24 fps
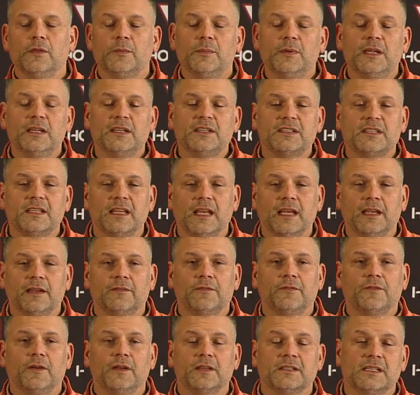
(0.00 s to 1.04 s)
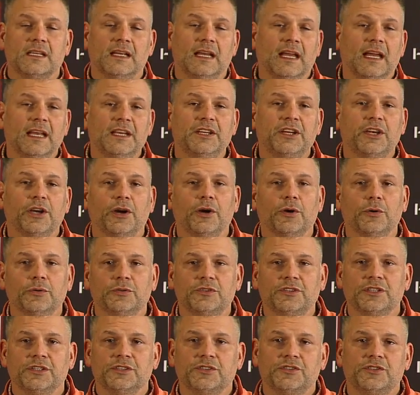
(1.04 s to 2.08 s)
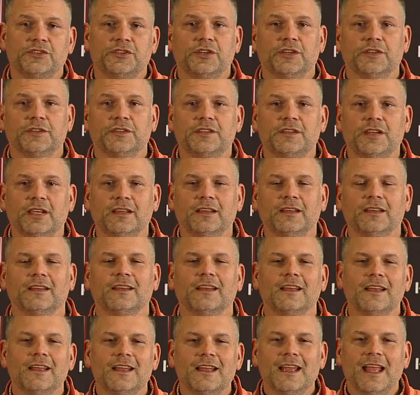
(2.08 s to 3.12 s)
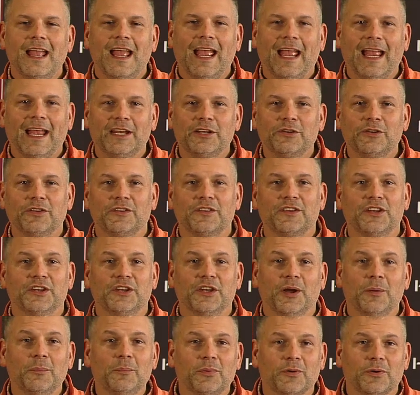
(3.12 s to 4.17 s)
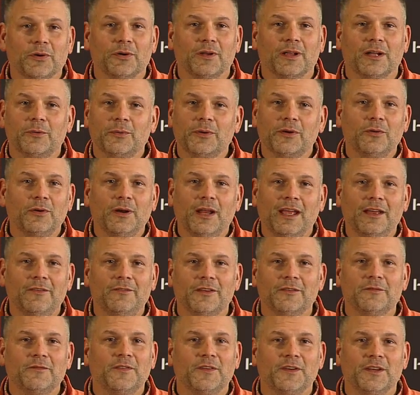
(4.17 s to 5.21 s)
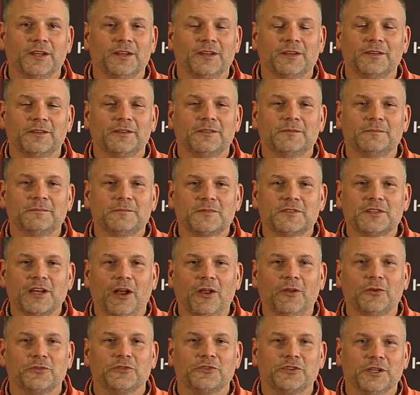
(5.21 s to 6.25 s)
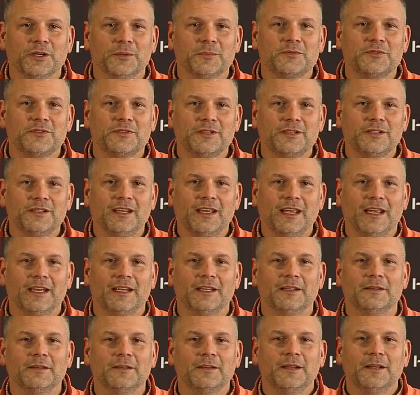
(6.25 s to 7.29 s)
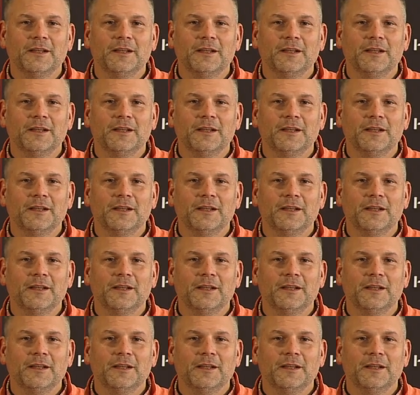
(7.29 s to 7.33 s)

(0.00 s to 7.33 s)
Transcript: Well, the biggest thing as the head coach is just handling the number. Like, we don't have infinite scholarships. And,